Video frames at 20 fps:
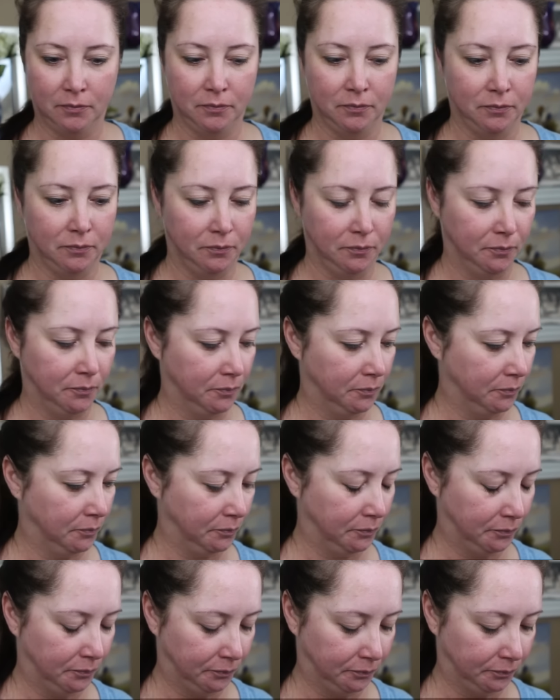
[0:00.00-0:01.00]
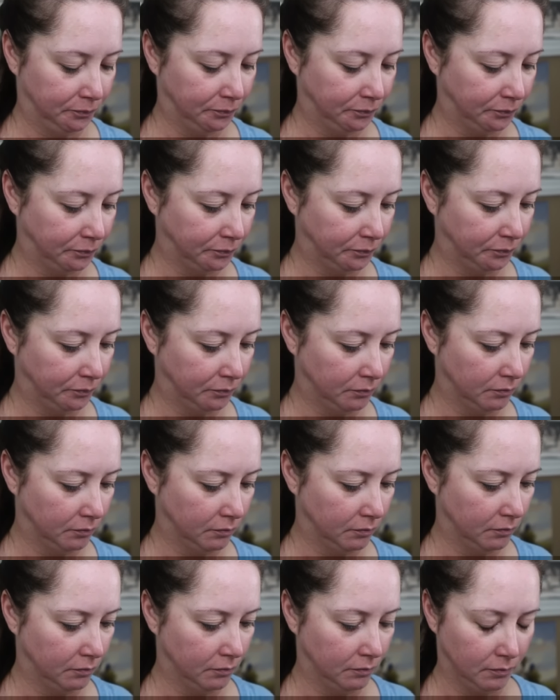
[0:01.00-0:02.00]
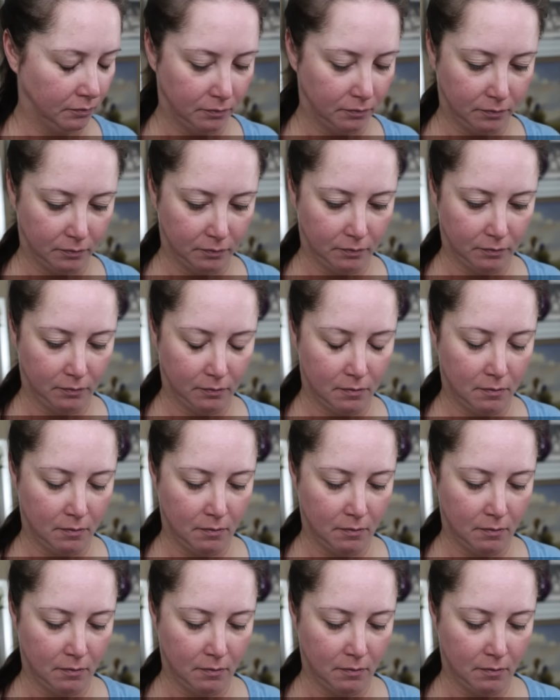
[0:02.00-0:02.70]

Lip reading: (no one is talking)